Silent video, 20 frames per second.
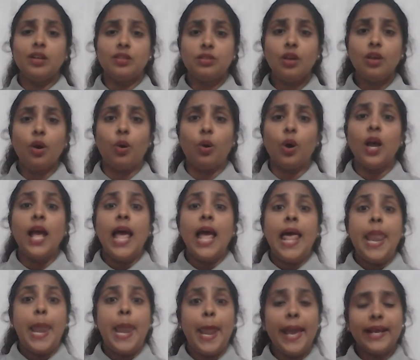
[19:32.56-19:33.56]
so
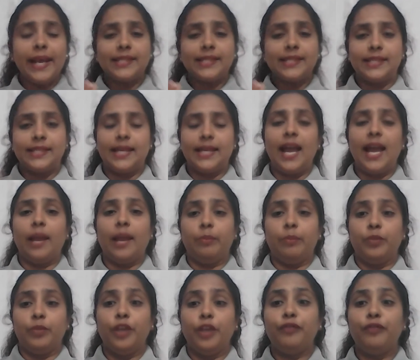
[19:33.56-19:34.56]
next
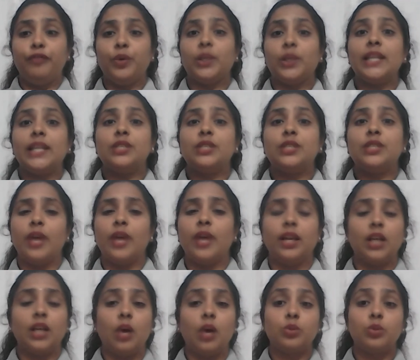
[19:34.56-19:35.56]
time if you get to
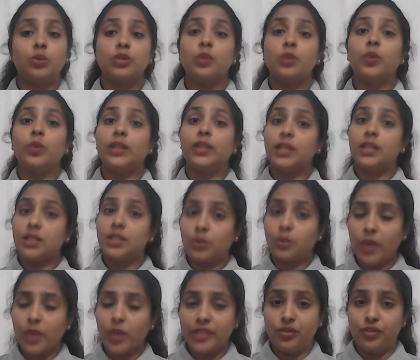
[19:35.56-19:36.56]
encounter with this
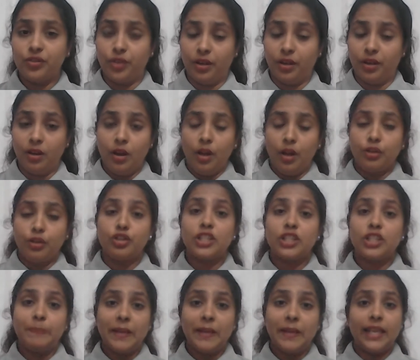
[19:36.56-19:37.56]
question to
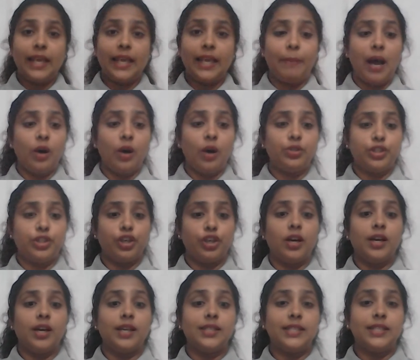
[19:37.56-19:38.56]
speak about
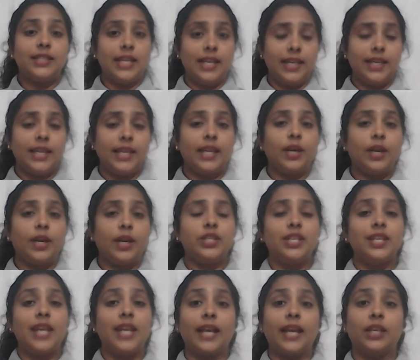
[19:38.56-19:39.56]
your daily
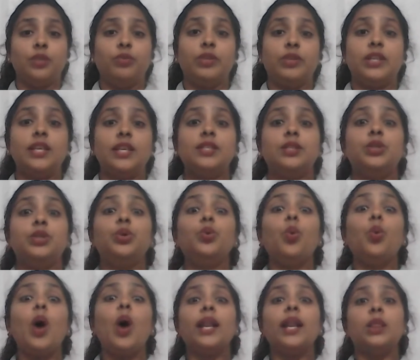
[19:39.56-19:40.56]
routine activities, you
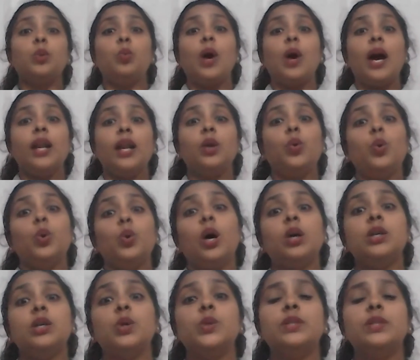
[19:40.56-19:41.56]
are the one
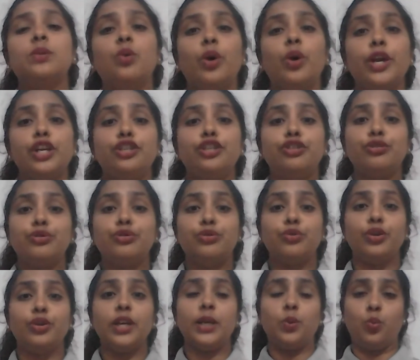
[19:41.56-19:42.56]
who's going to
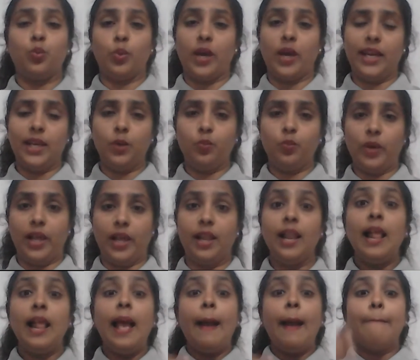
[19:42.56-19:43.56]
do it very well
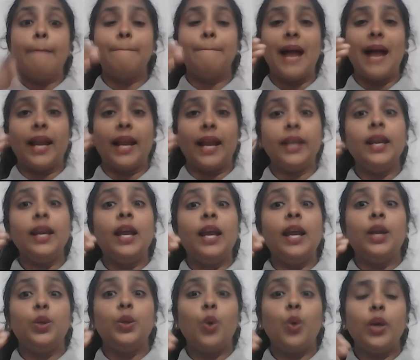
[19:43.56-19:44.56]
by
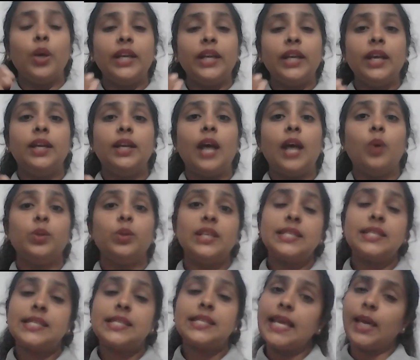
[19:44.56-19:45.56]
noting down the
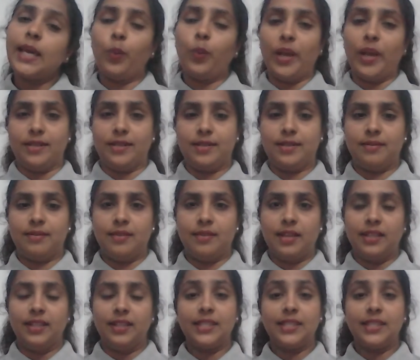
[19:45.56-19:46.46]
sequence